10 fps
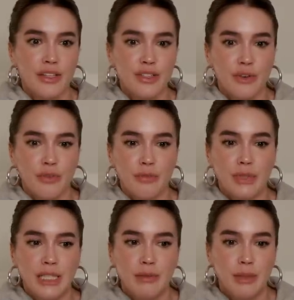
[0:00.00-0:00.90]
so for
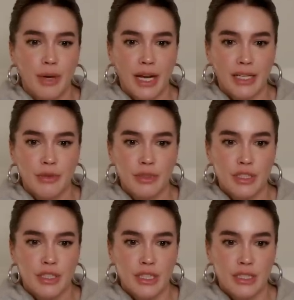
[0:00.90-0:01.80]
me to be pregnant
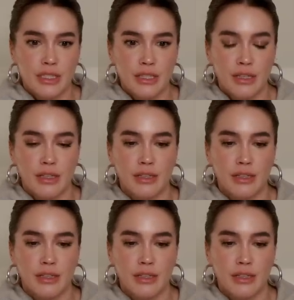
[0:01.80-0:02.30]
was just